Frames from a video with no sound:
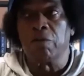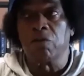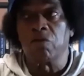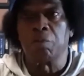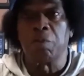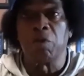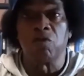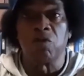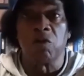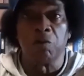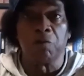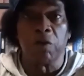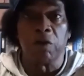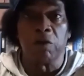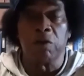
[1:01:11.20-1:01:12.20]

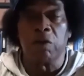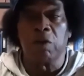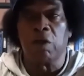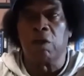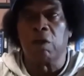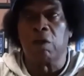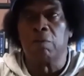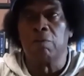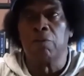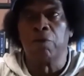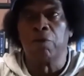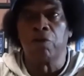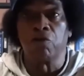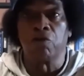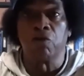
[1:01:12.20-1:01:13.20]
Specific
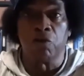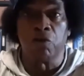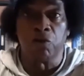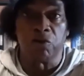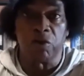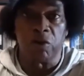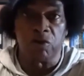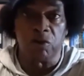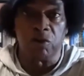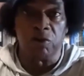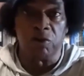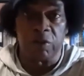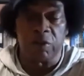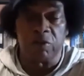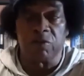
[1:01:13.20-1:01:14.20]
Moorish
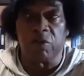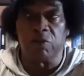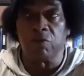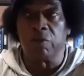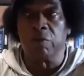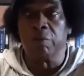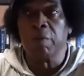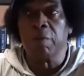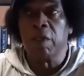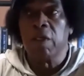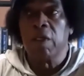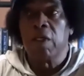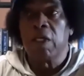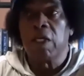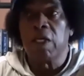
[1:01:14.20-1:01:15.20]
jurisdictions, etc.,
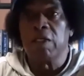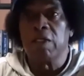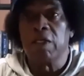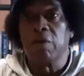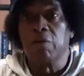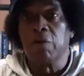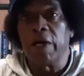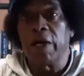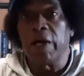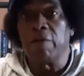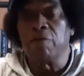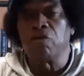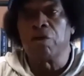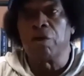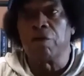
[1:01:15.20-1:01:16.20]
and they will
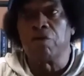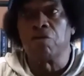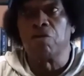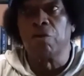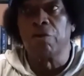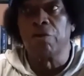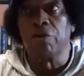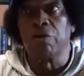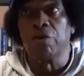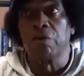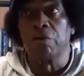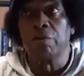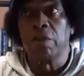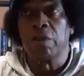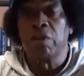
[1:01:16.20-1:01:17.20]
have
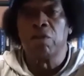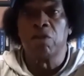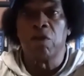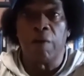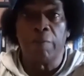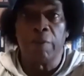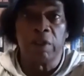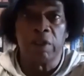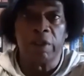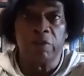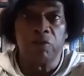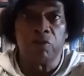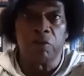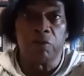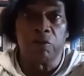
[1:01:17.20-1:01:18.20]
territorial
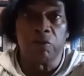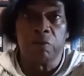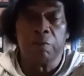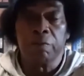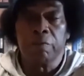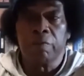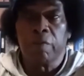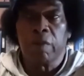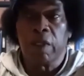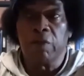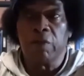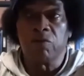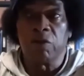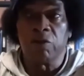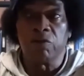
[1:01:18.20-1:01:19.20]
nomenclatures,
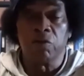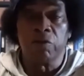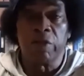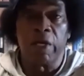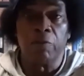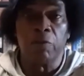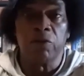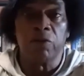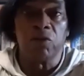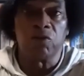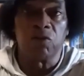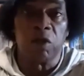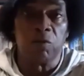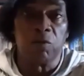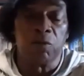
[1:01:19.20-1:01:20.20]
etc., that will
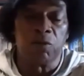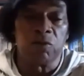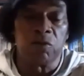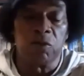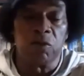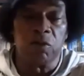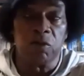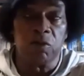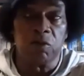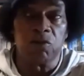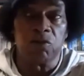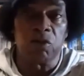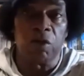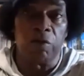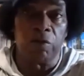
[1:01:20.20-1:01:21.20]
distinguish
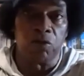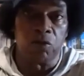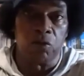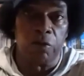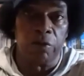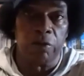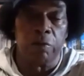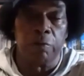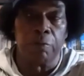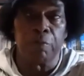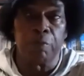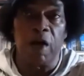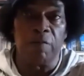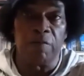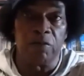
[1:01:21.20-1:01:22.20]
the territorial
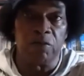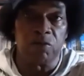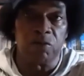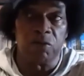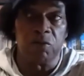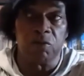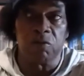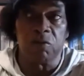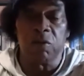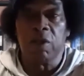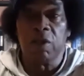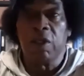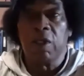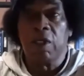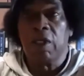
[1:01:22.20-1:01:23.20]
provinces
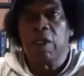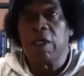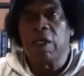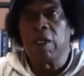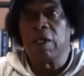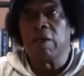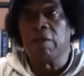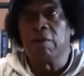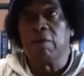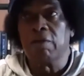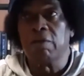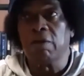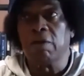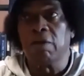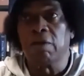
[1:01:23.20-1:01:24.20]

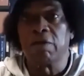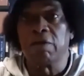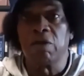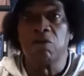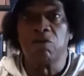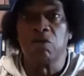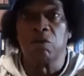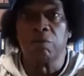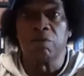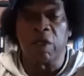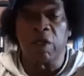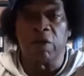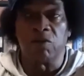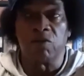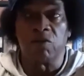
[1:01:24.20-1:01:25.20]
and
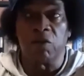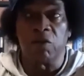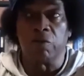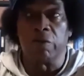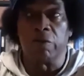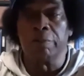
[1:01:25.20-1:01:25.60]
kingdoms, etc.,